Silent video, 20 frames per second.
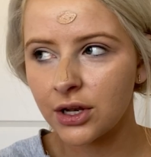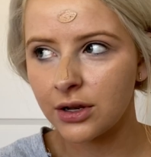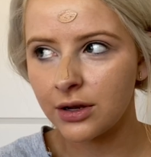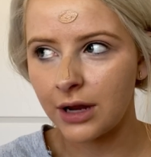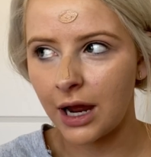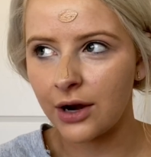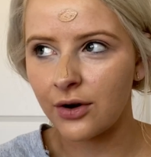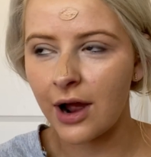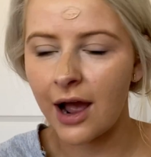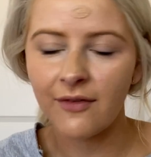
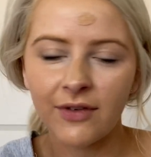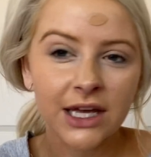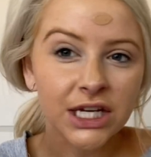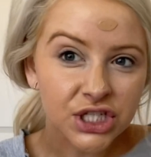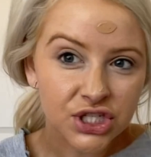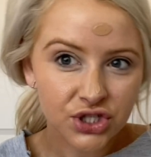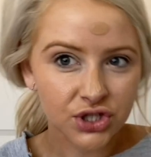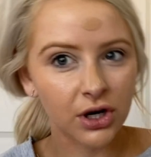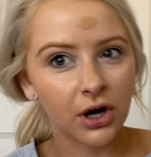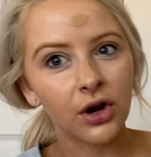I don't have like a
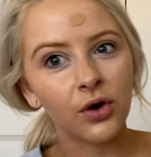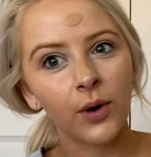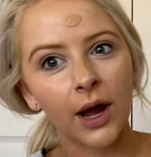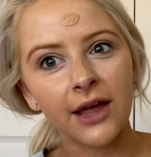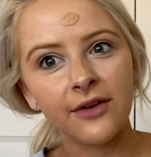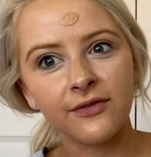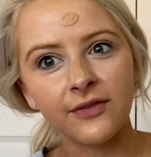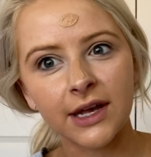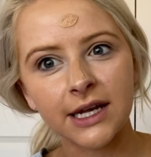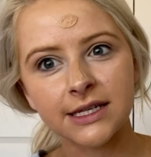stark
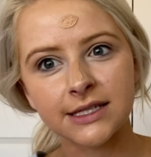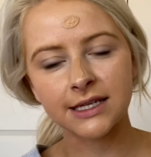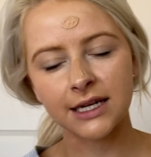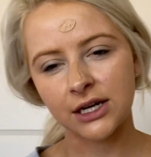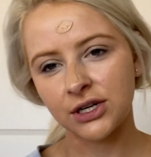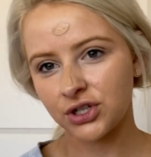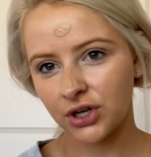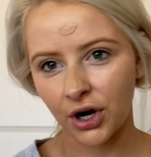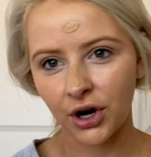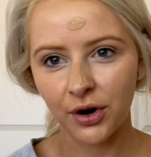white face and a
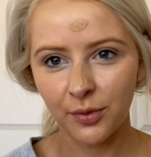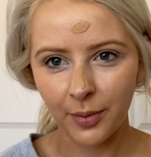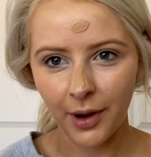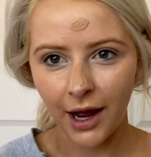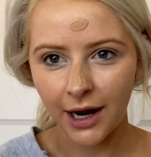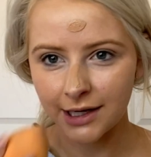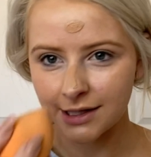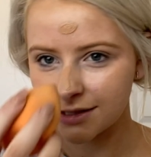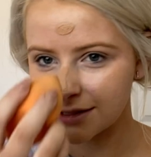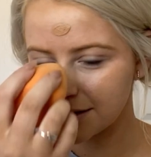darker body.